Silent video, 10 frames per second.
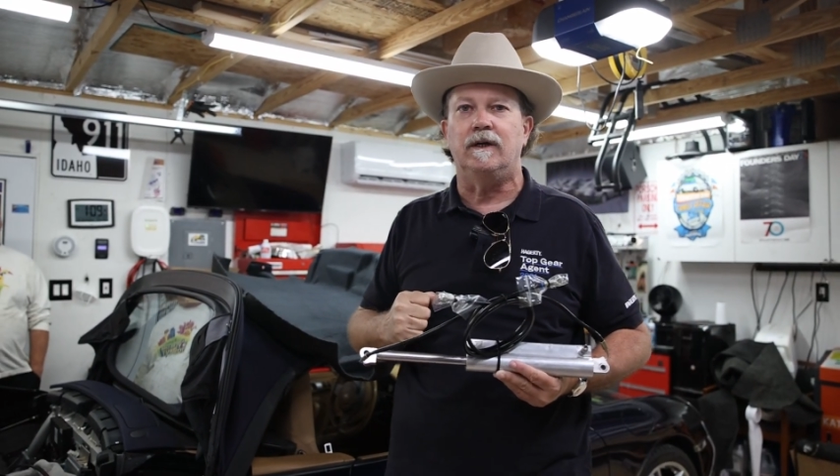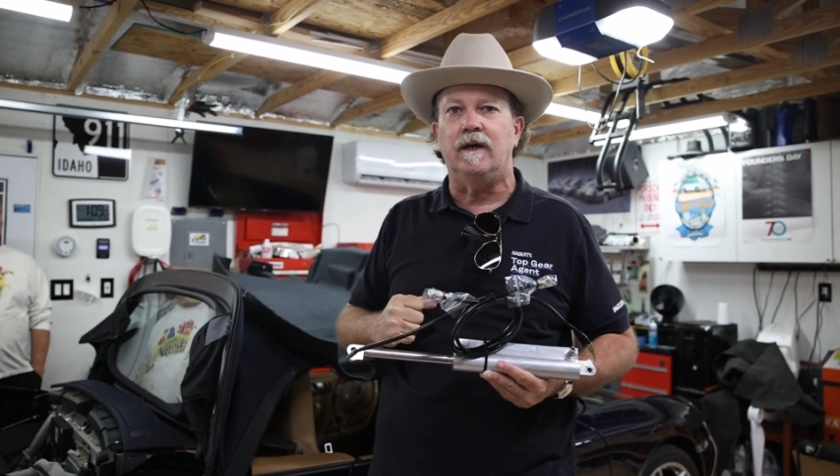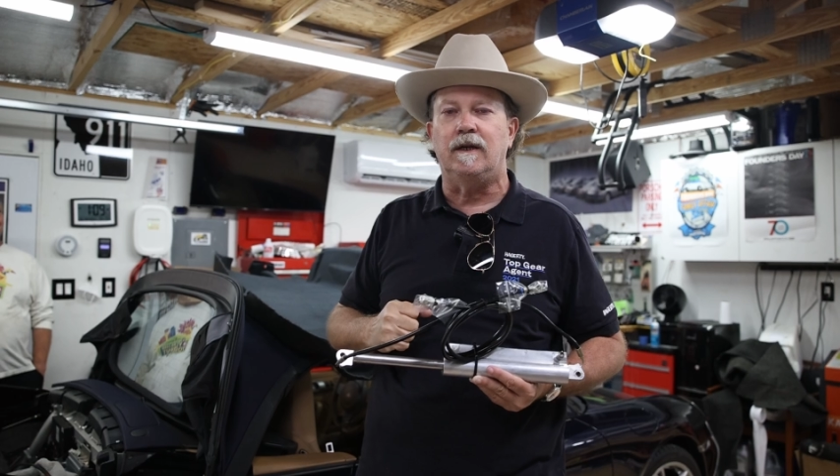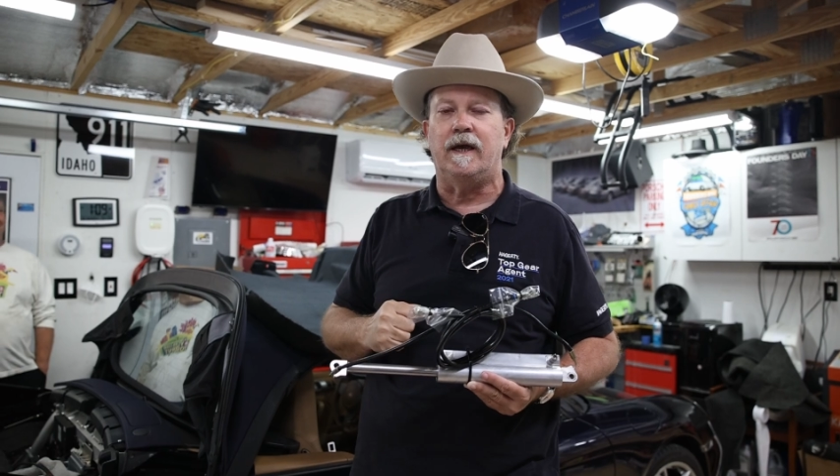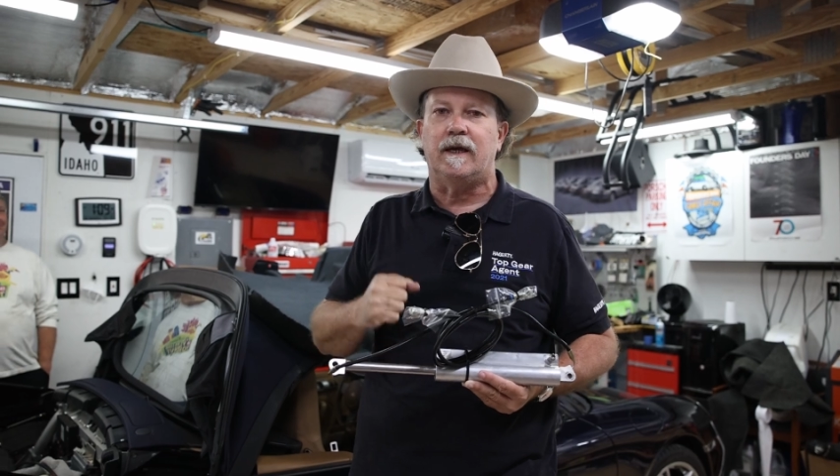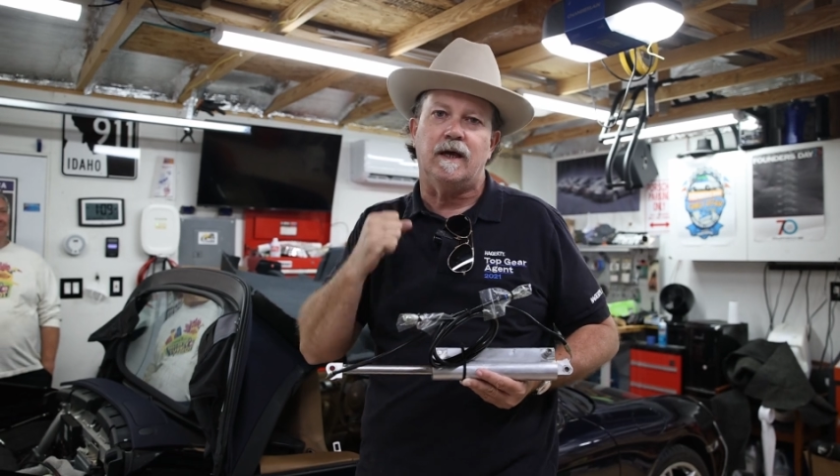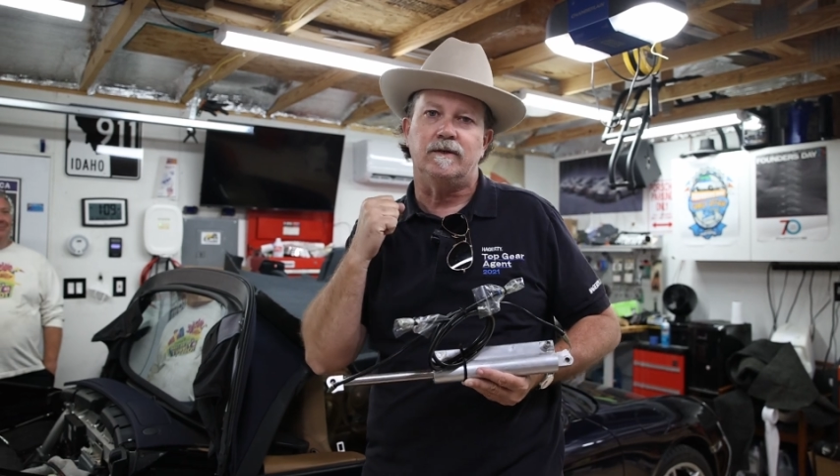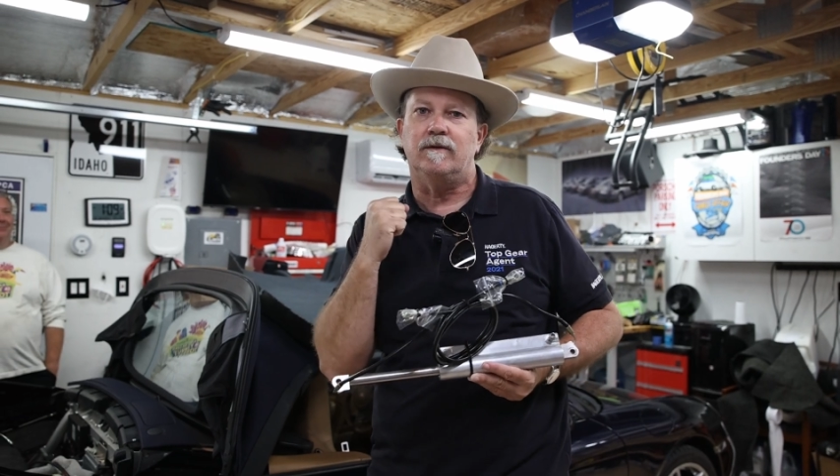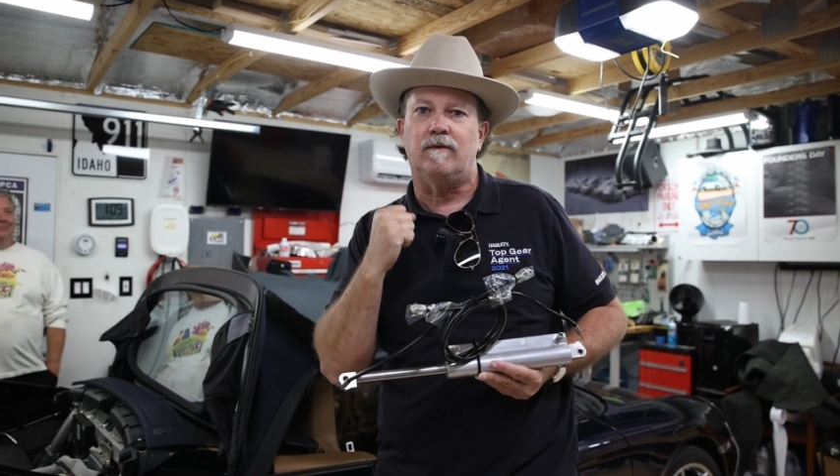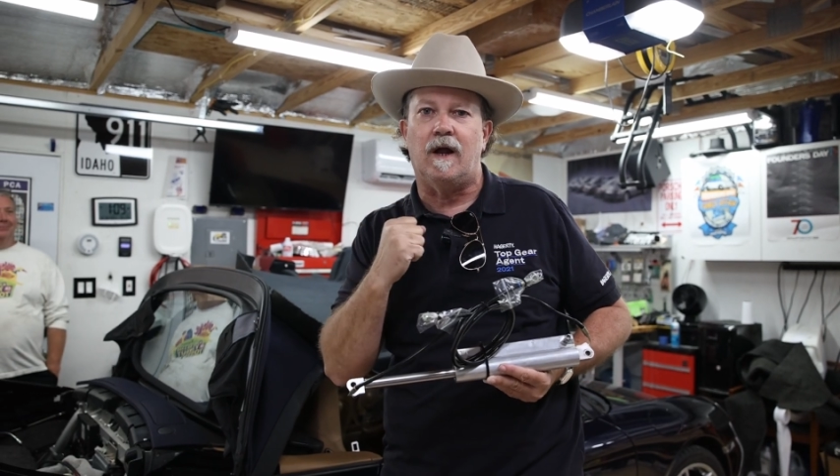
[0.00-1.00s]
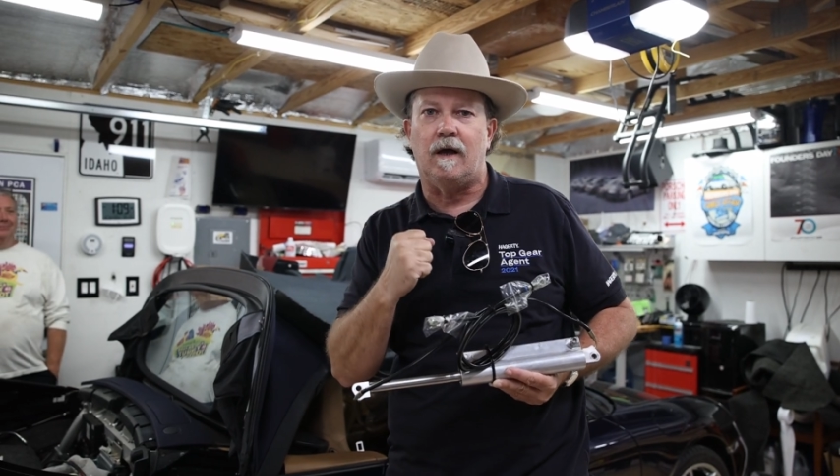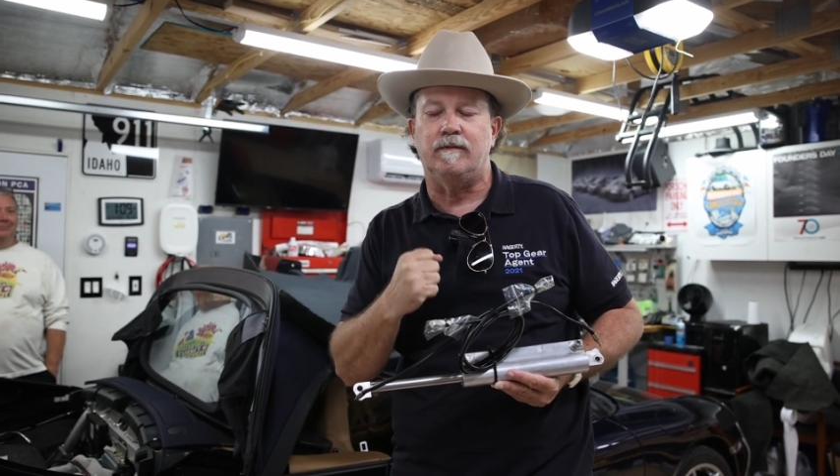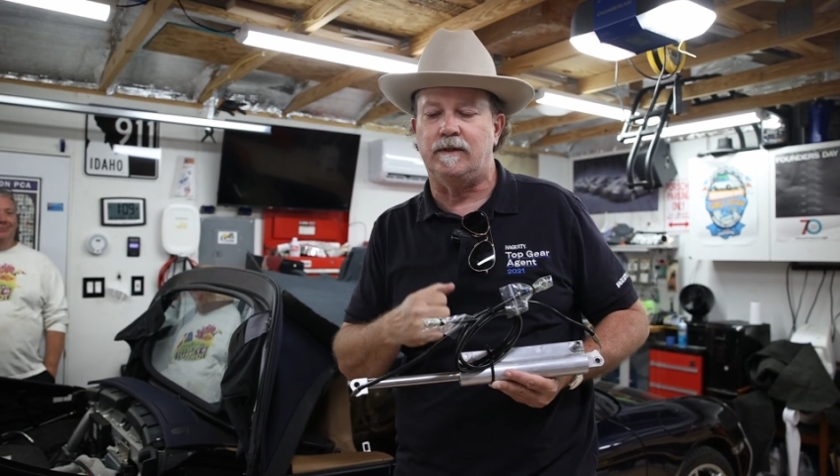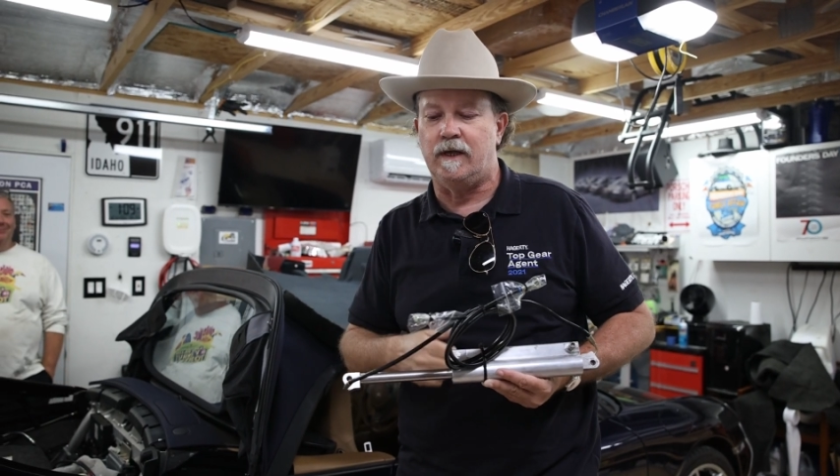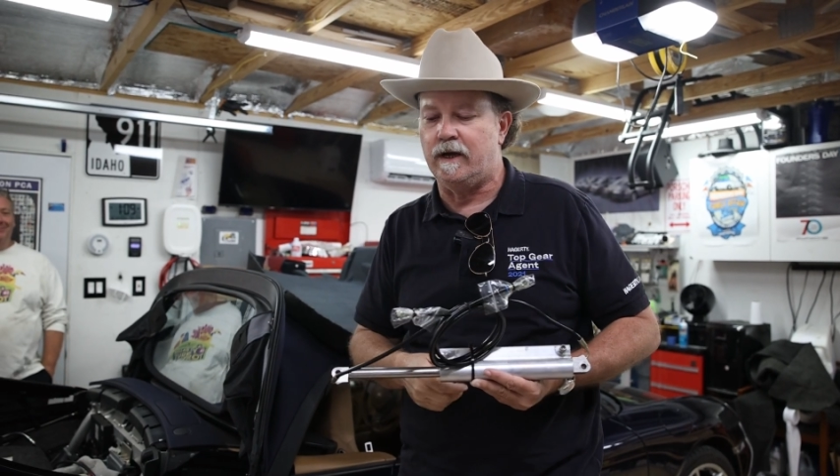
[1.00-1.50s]
unlike Cousin
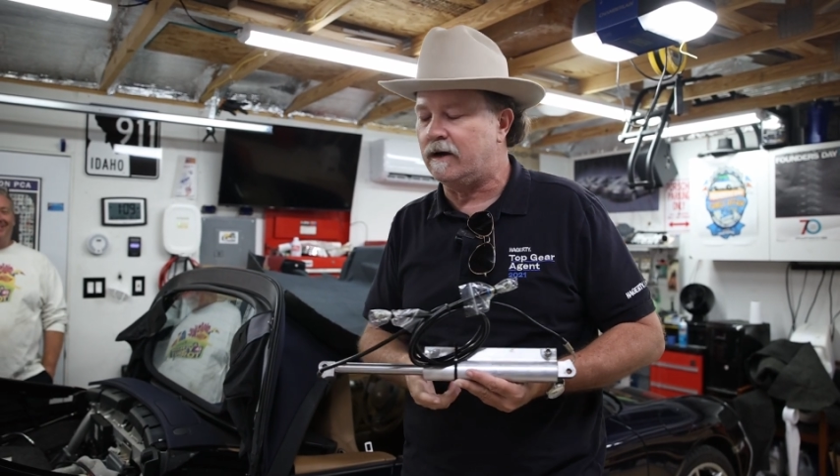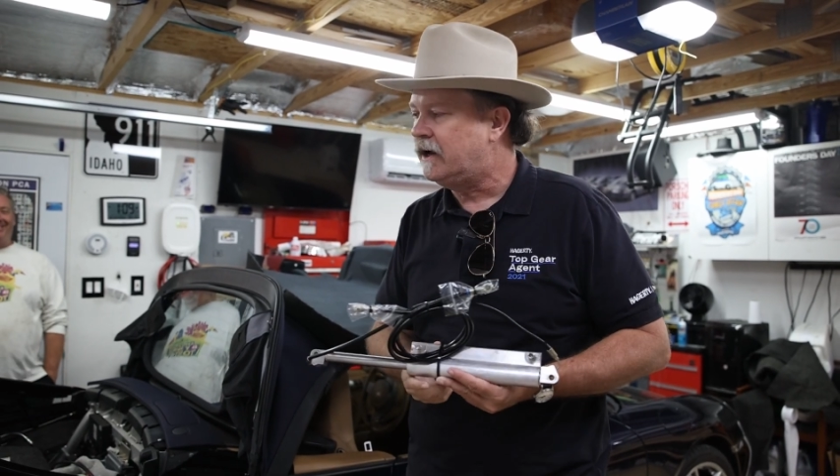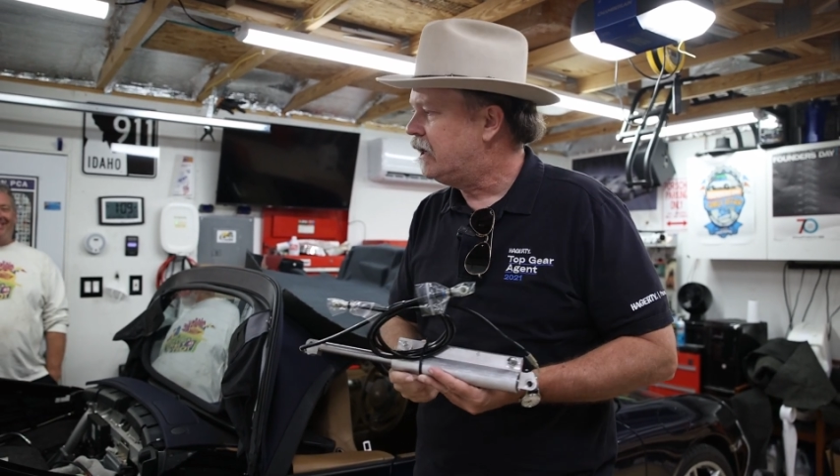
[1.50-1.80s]
Rob's lair.